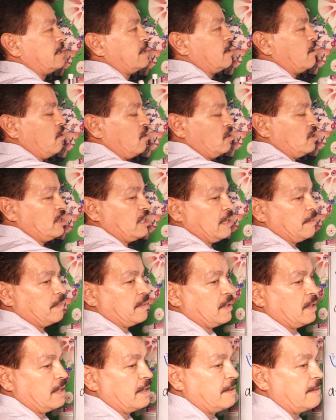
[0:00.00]

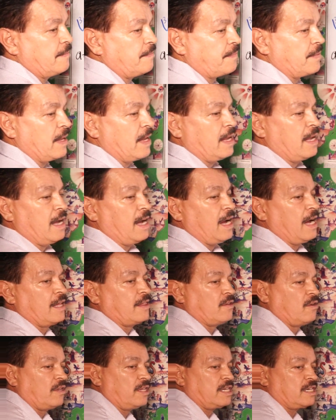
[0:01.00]
concept.
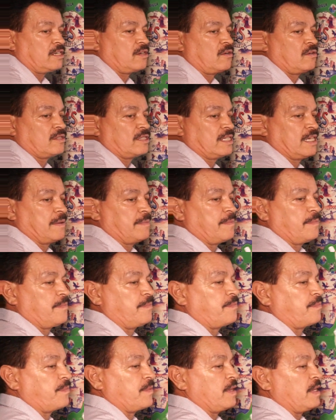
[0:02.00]
Another concept,
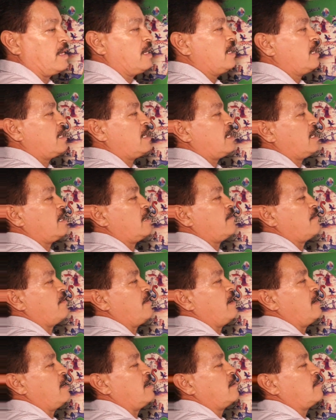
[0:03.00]
if
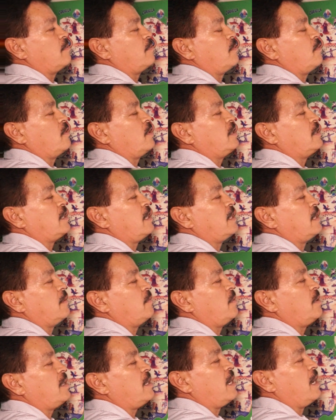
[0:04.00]
for instance
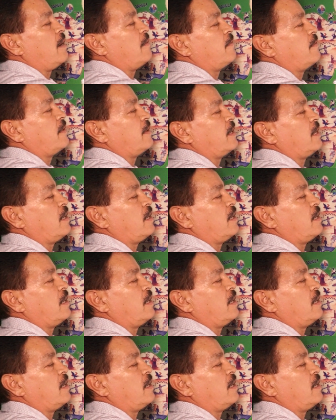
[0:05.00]
we have